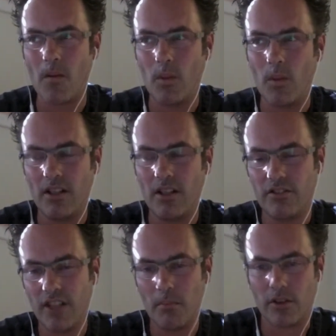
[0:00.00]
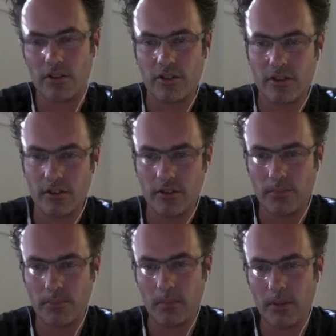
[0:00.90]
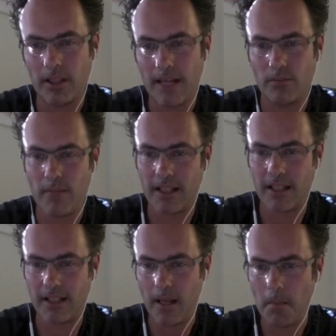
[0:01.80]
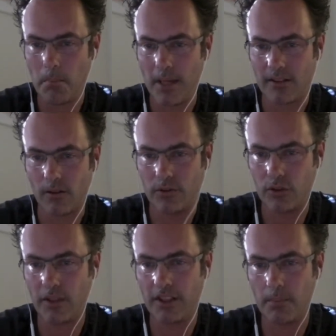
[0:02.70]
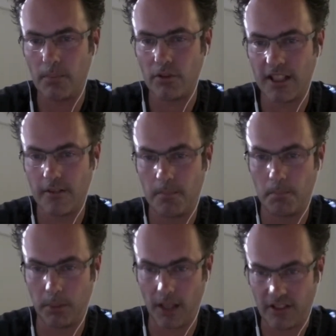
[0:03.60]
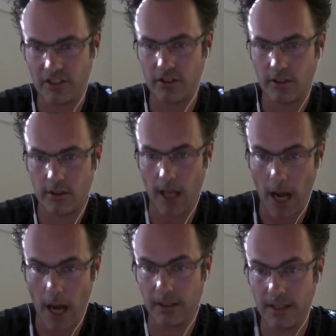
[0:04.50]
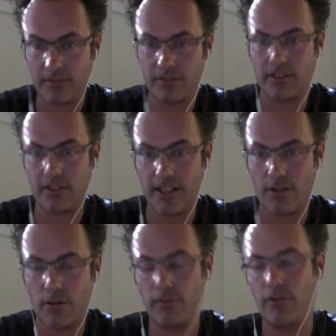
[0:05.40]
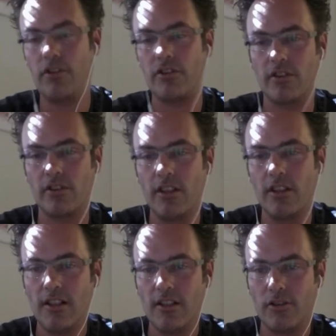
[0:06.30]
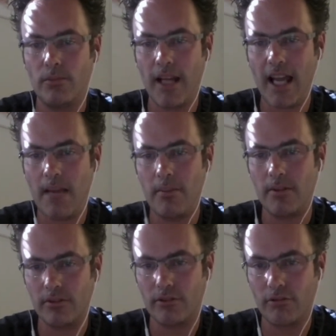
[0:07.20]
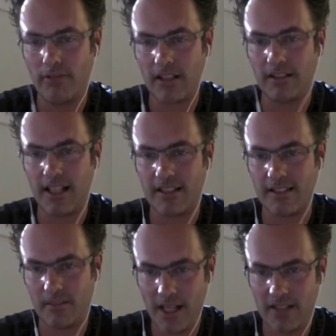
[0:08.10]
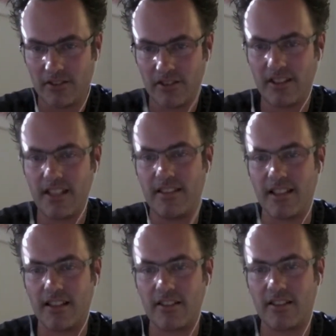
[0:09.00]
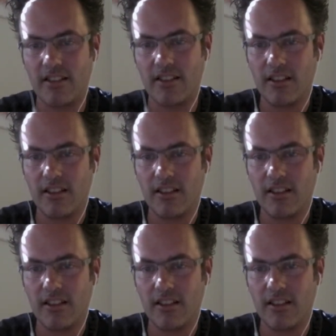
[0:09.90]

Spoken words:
With those numbers, you probably have to make an impact of 20% plus uplift in conversion to be able to recognize it based on statistics.